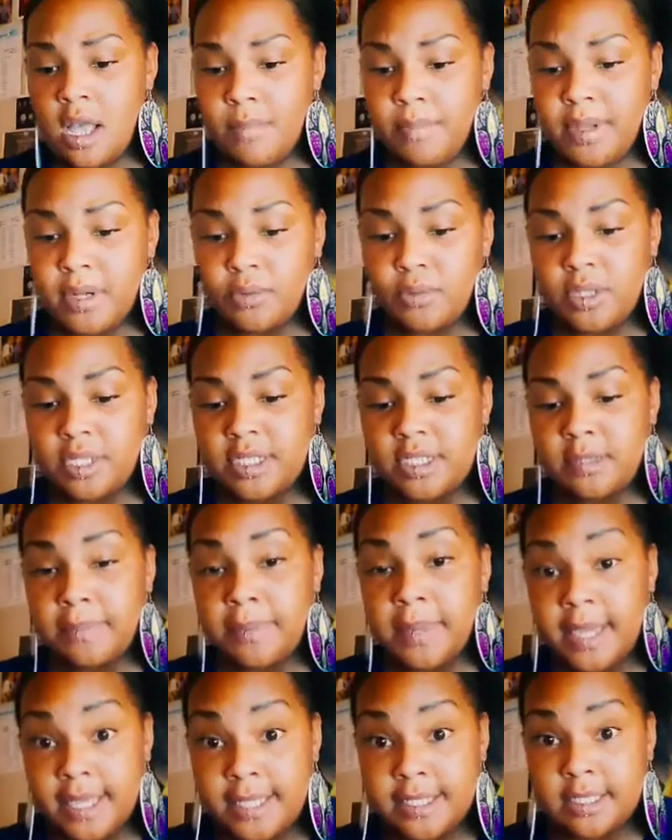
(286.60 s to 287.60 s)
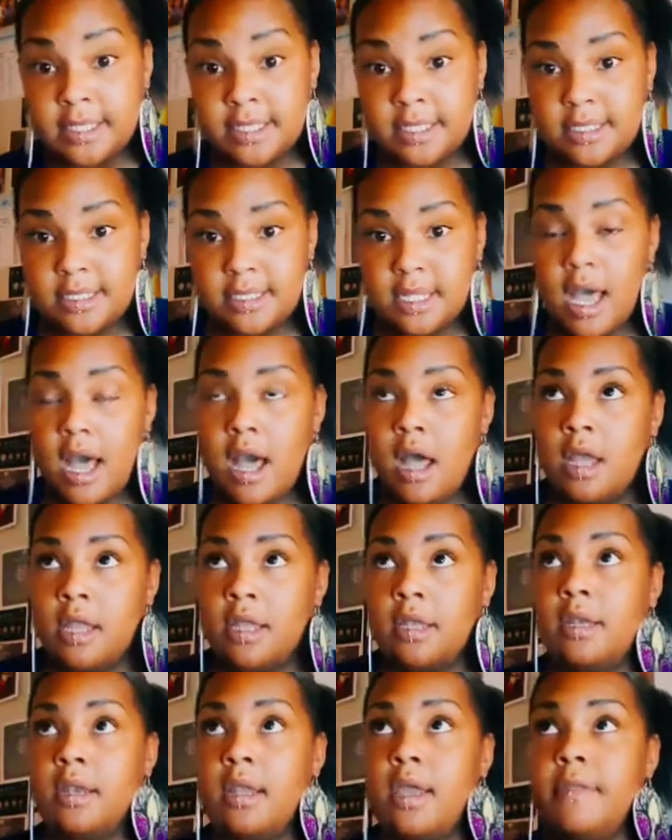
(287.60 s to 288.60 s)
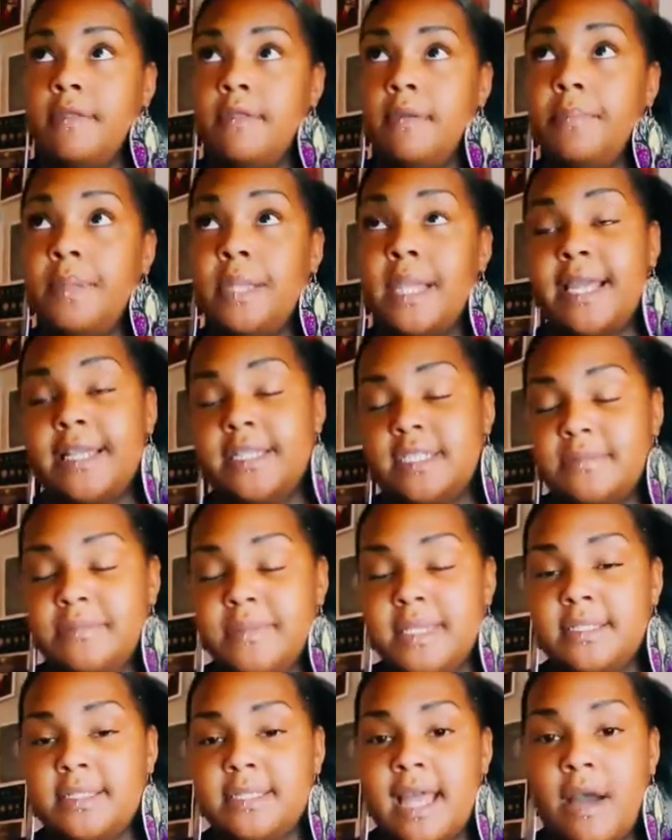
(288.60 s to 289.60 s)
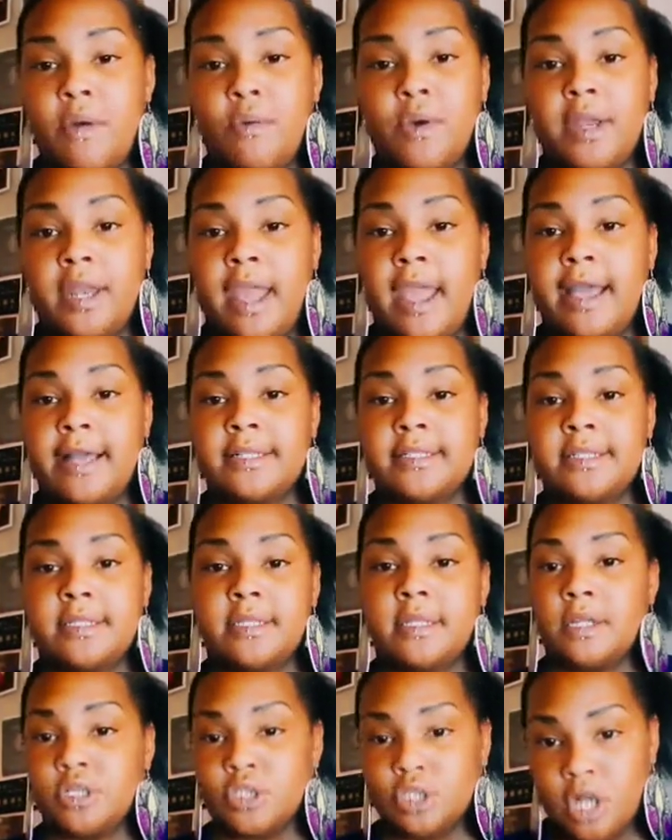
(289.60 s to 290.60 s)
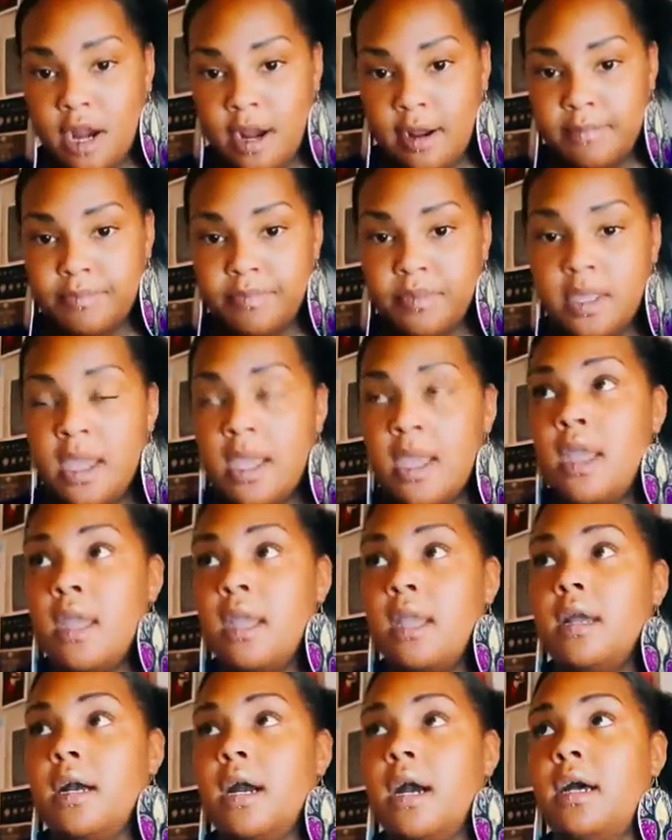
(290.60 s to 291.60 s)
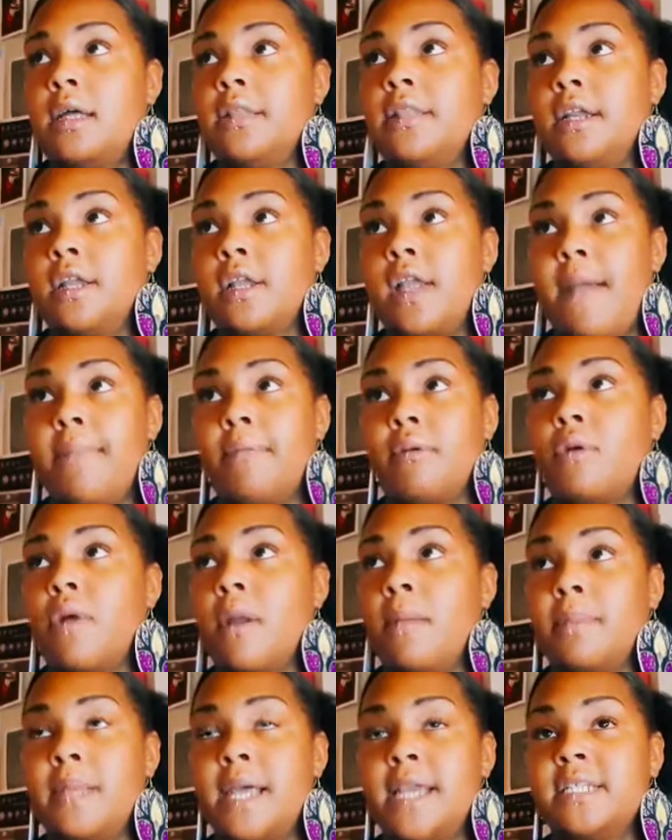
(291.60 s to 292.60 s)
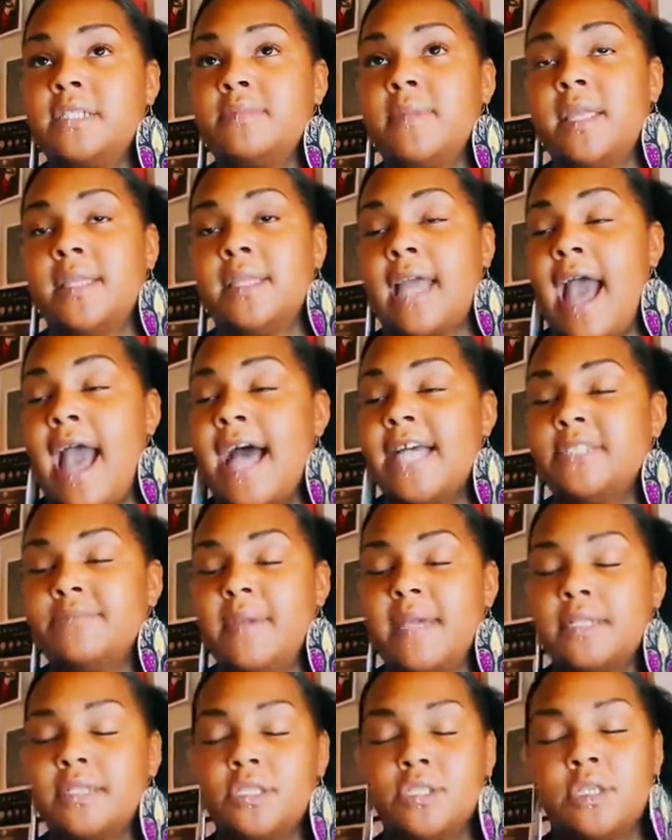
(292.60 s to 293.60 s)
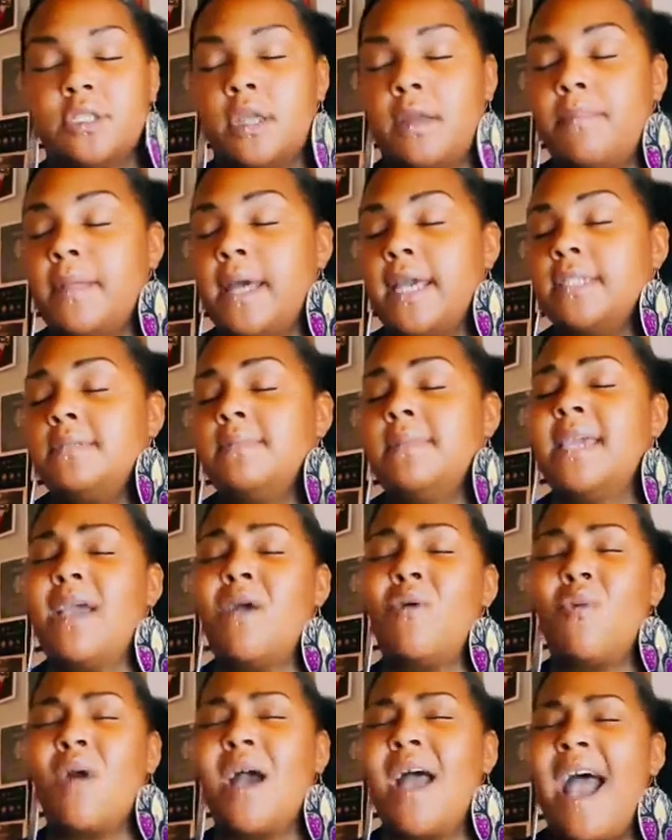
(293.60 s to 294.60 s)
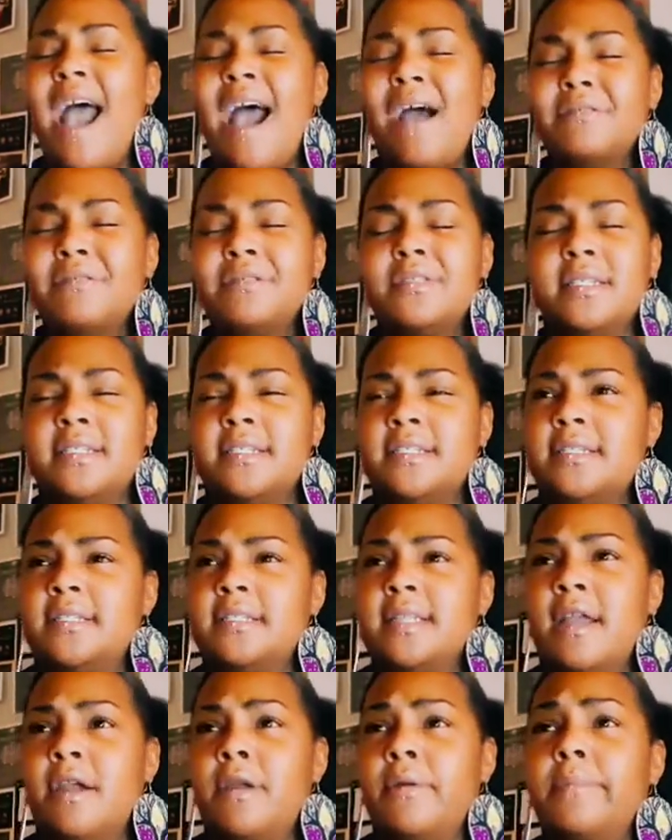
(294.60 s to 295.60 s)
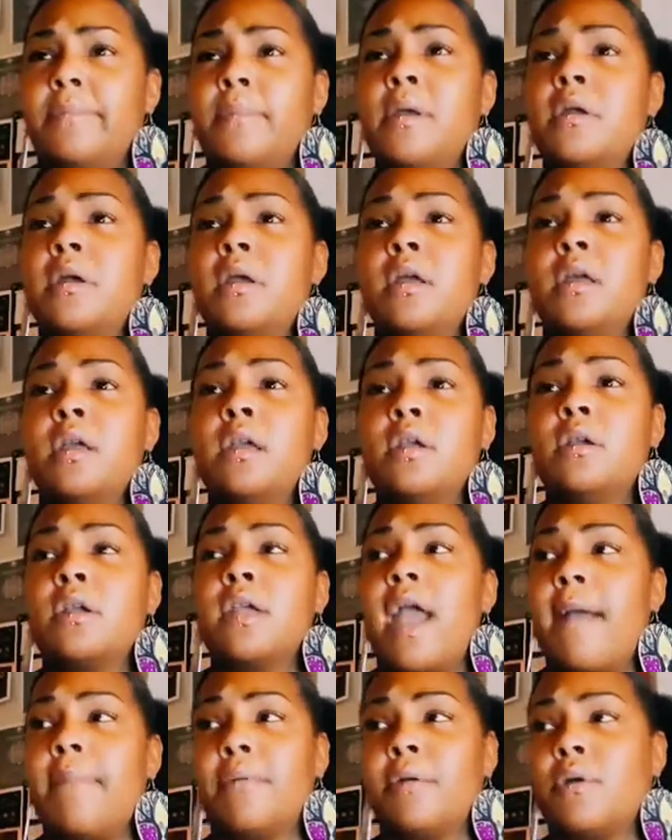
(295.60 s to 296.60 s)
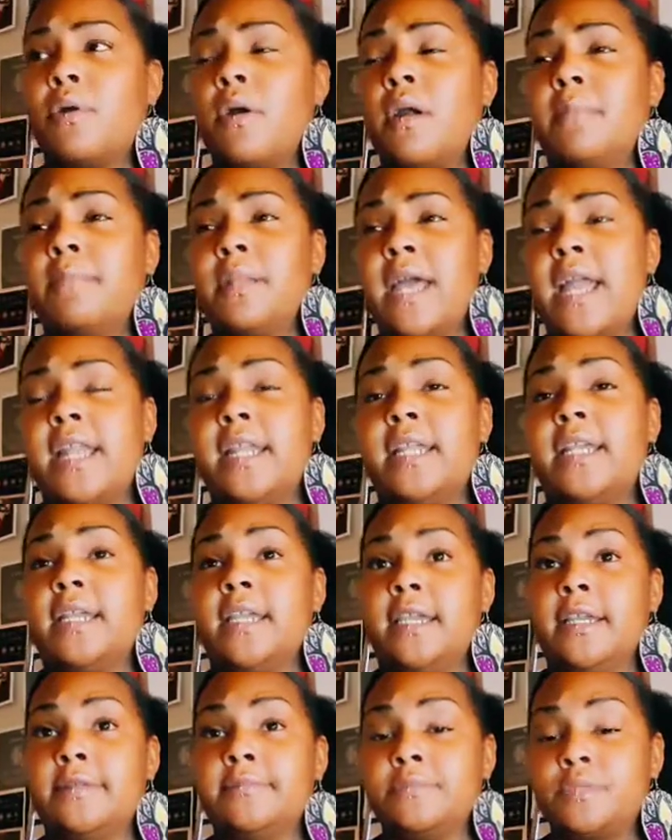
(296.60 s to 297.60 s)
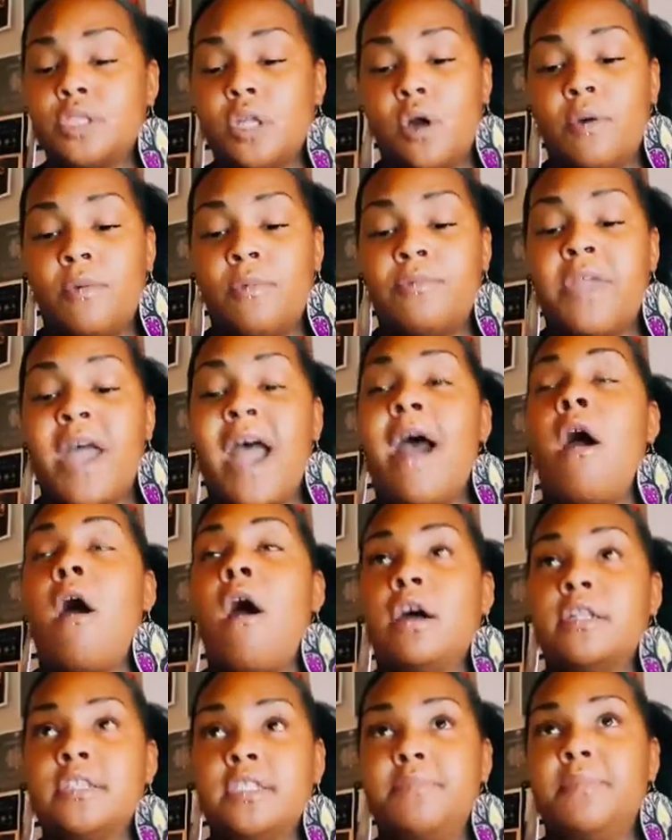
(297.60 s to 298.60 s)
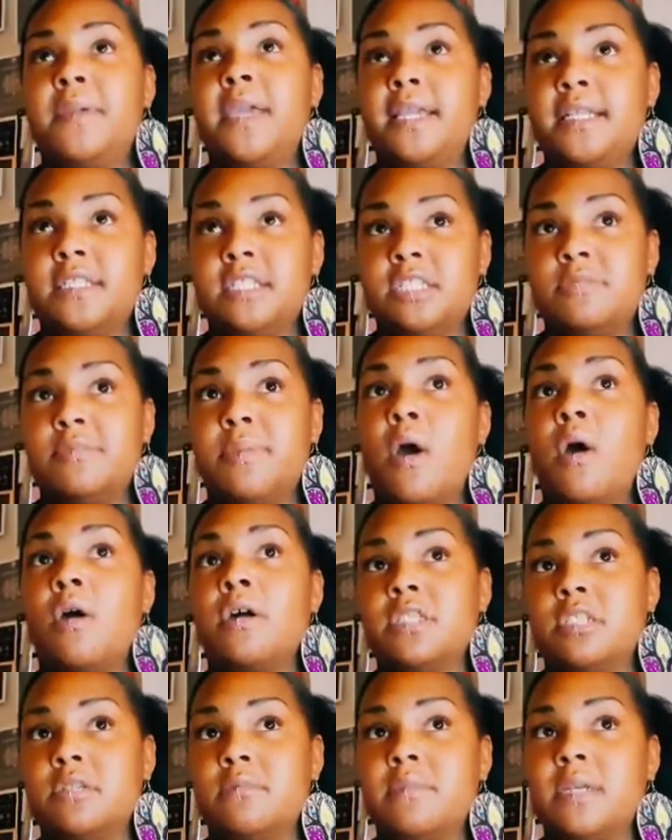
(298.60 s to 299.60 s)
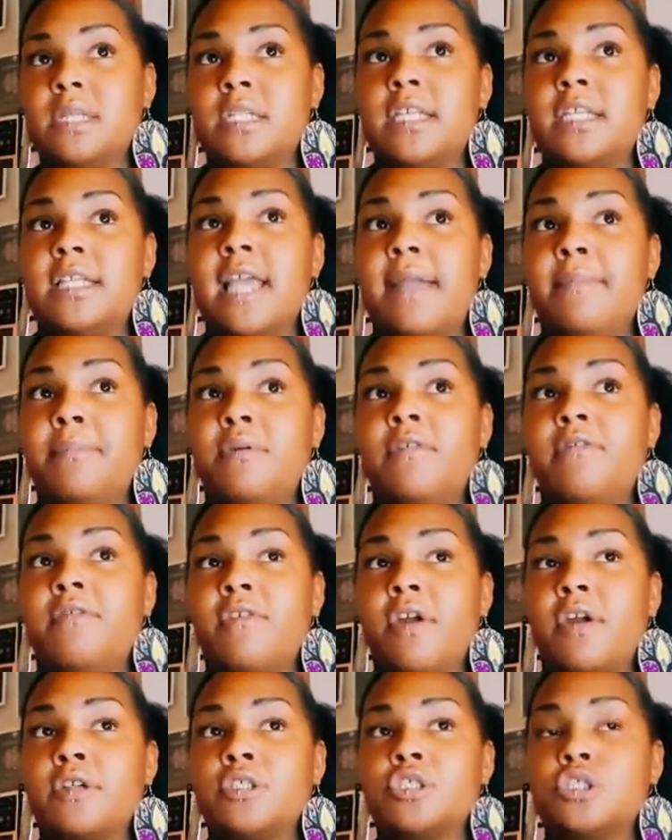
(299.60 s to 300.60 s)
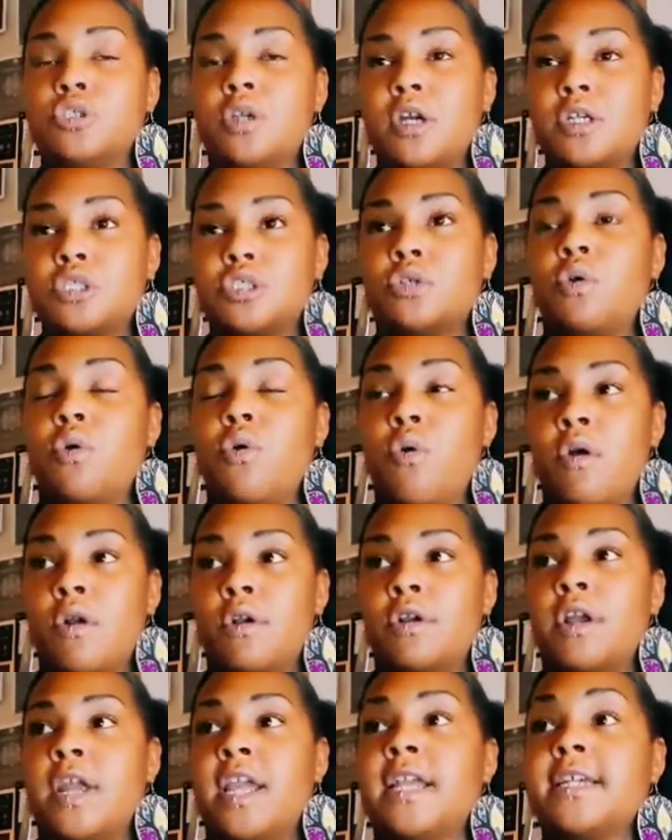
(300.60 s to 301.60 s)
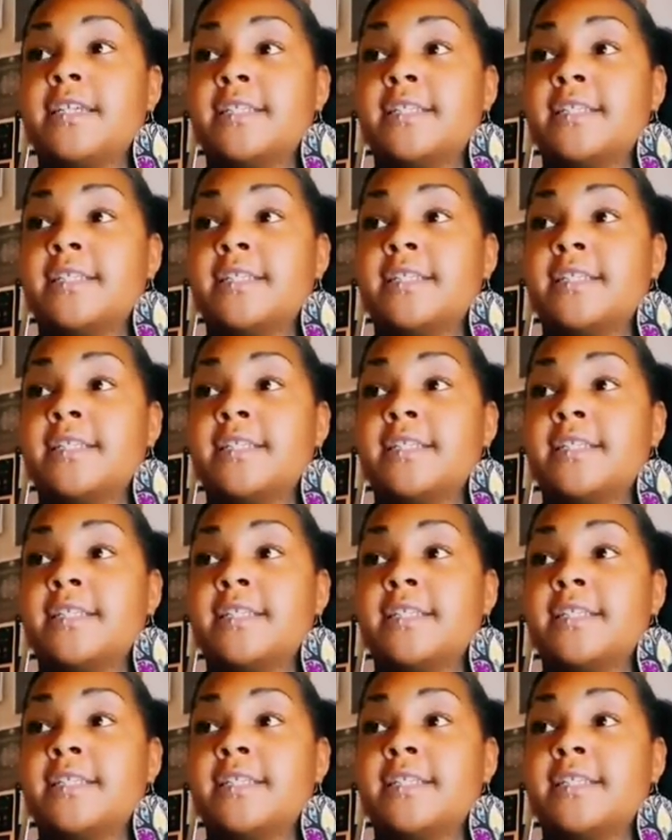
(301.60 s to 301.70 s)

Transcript: But it really depends on the placement that one has in their chart, their Capricorn placement, the aspects to their placement, and what houses Capricorn planet in. So that all depends, but ultimately they prefer structure, order, and